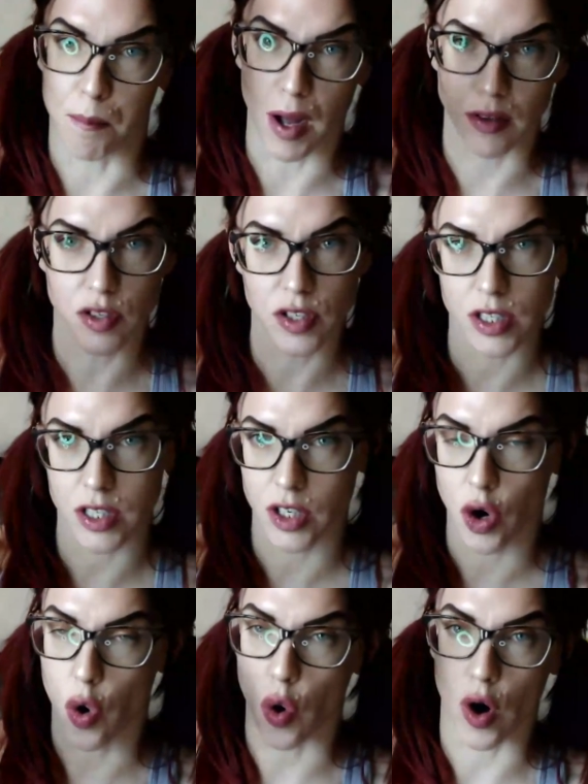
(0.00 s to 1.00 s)
months
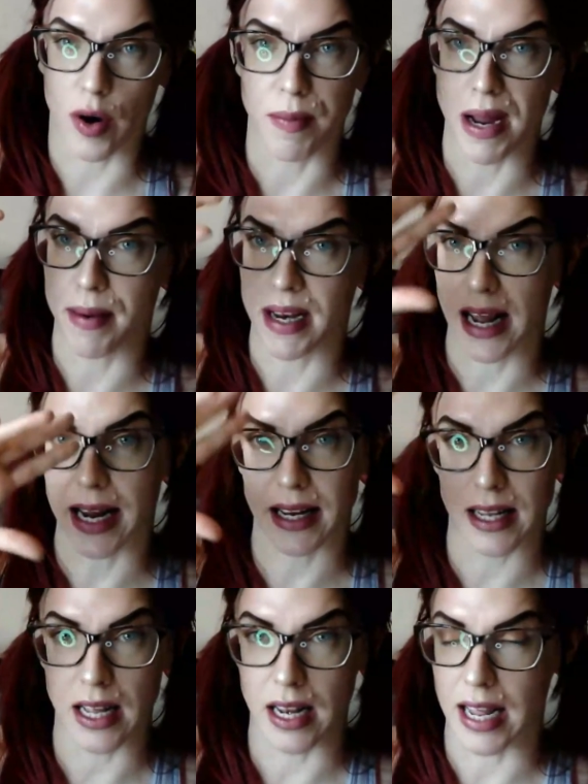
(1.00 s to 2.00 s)
or maybe
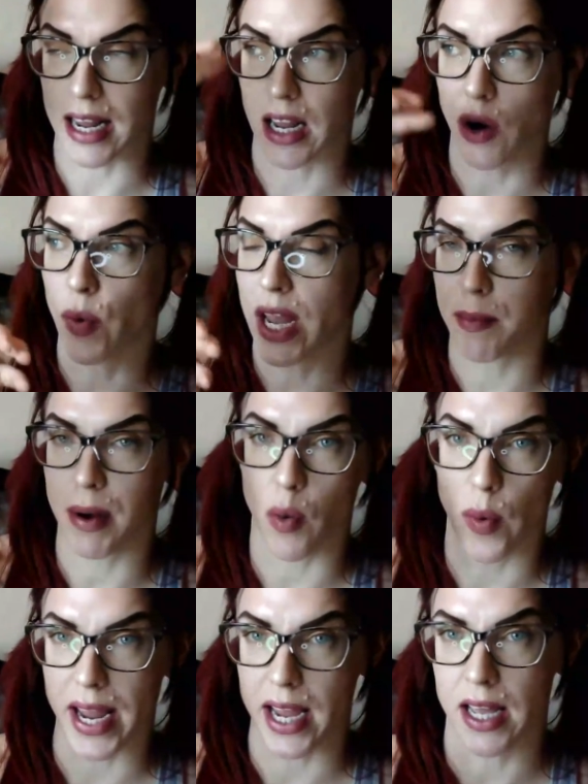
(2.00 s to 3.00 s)
like like week by
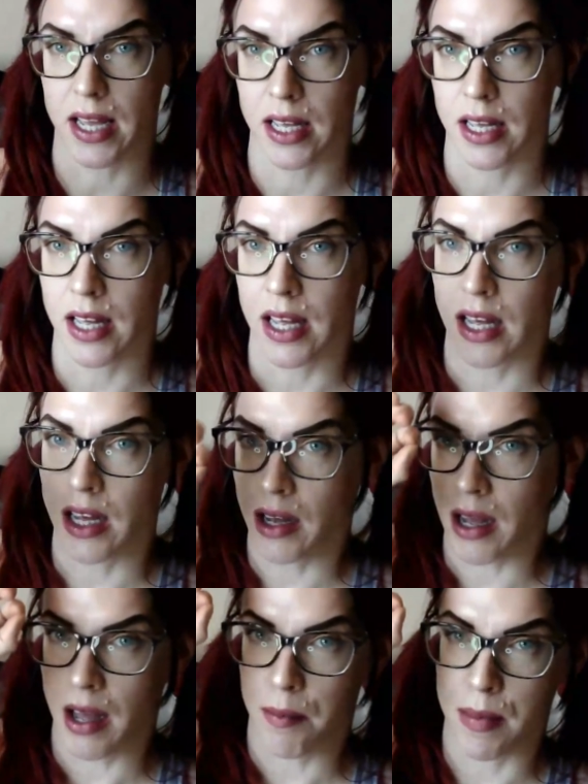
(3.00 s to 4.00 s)
week
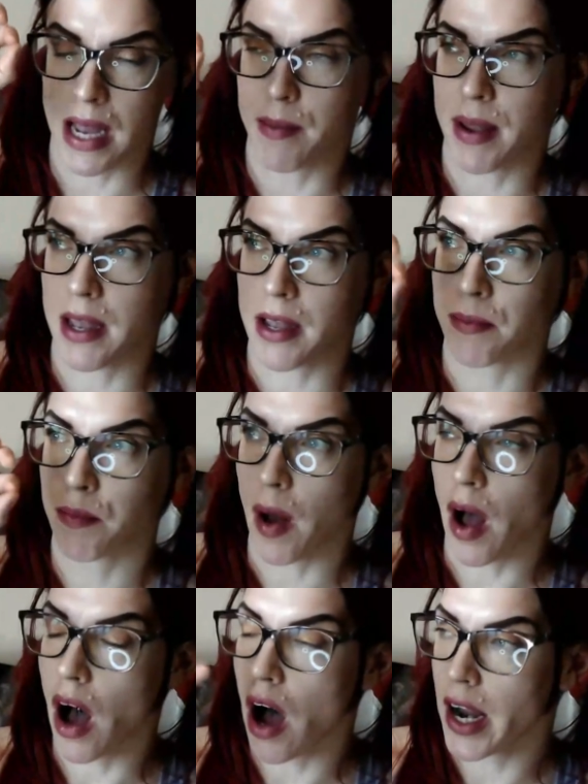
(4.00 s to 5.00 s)
maybe
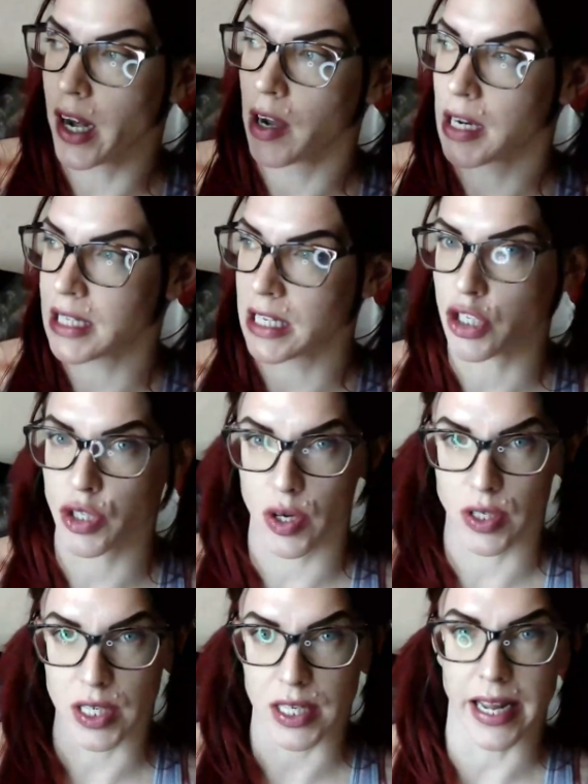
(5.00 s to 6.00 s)
highlight in
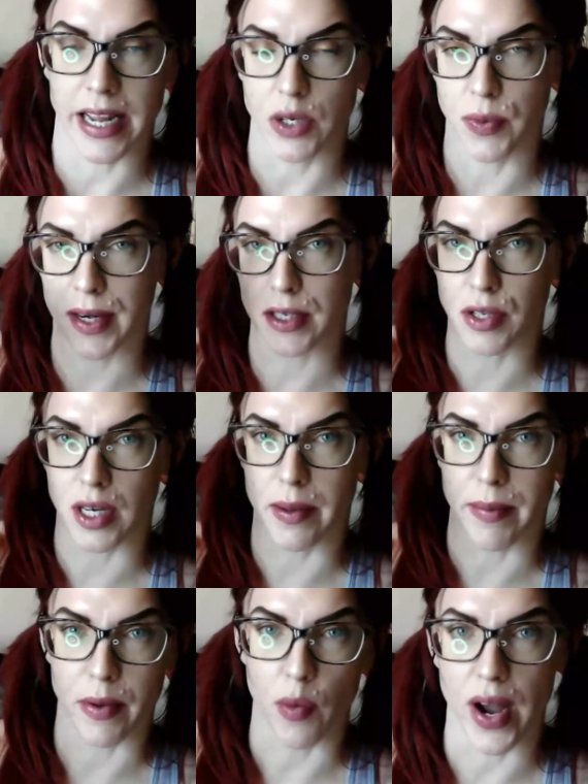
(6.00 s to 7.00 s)
certain days where there's going
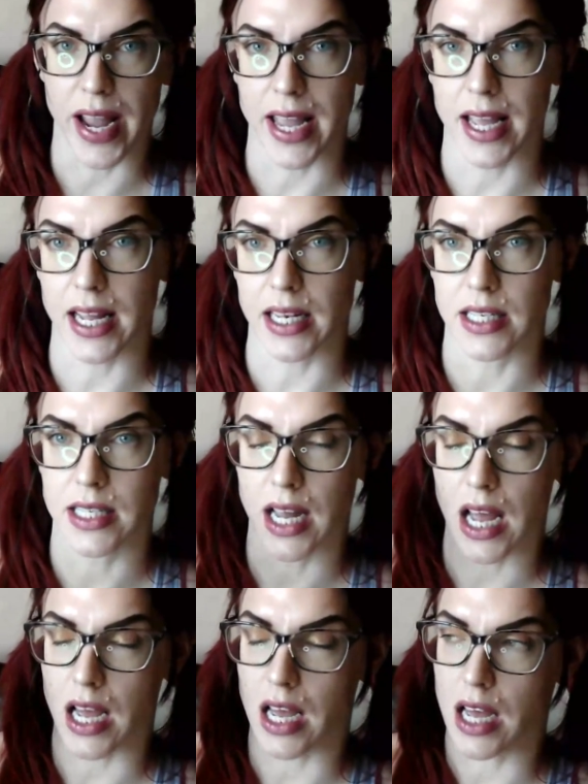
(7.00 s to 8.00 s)
to be weigh-ins
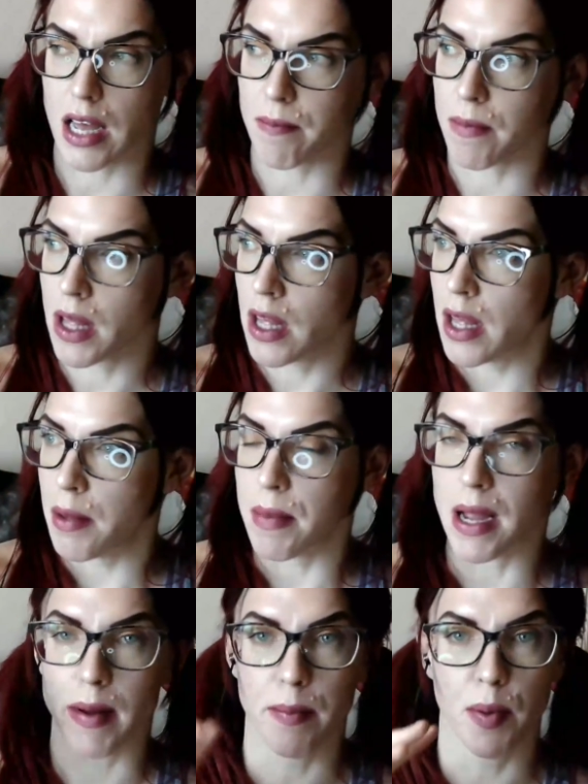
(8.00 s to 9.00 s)
um,
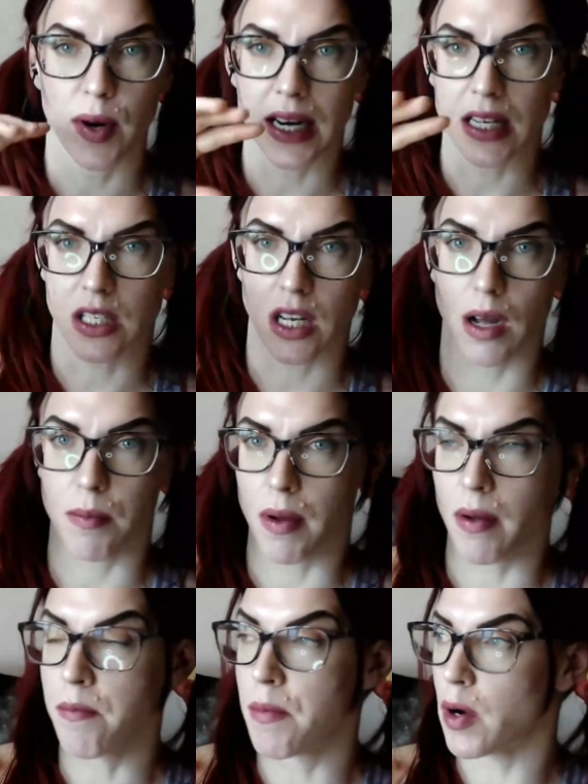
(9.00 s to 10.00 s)
maybe put in some
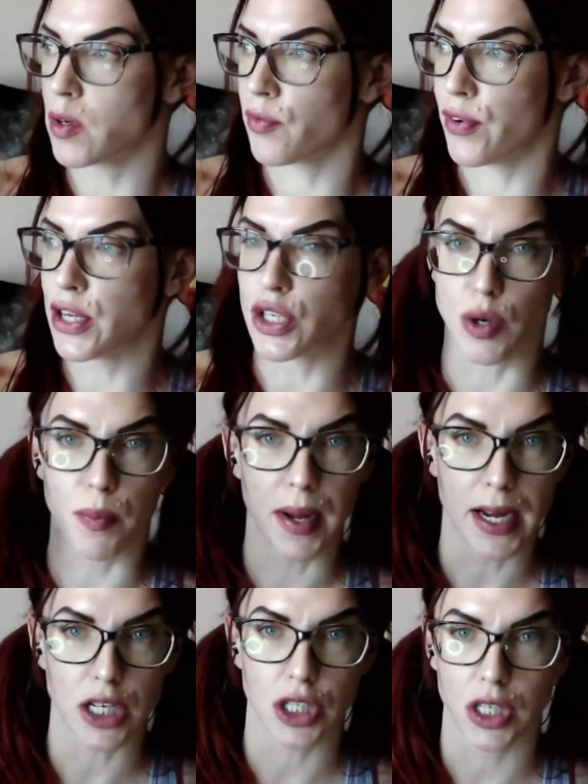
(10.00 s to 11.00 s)
motivational
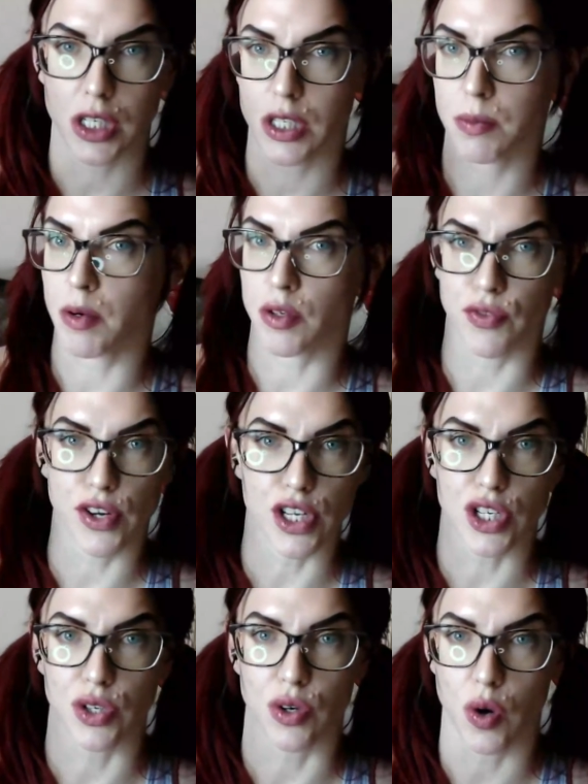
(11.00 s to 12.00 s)
pictures
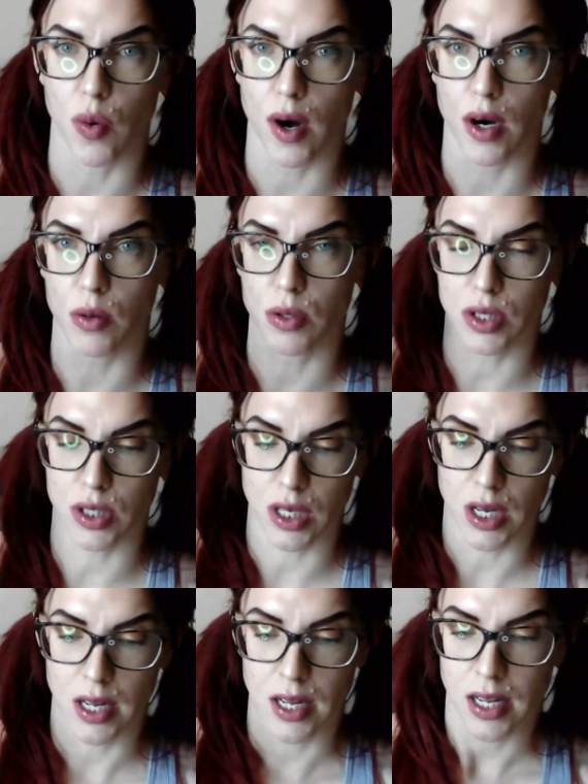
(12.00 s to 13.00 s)
motivational
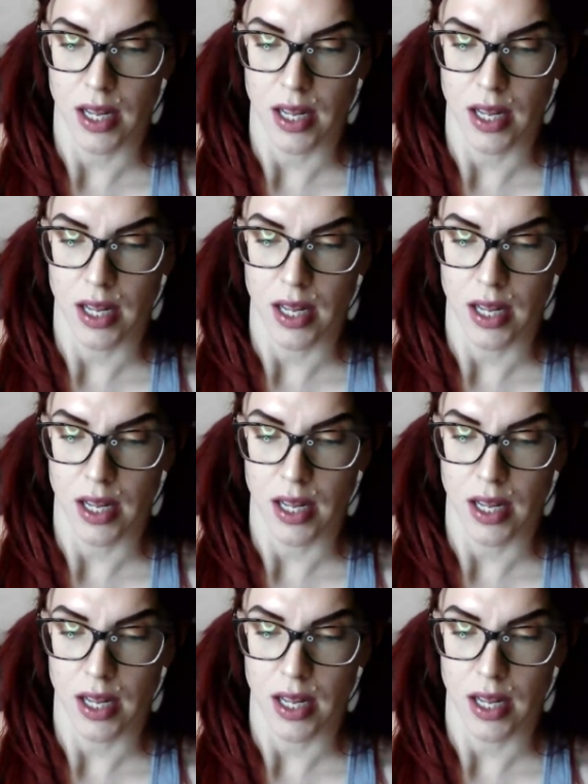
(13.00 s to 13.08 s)
quotes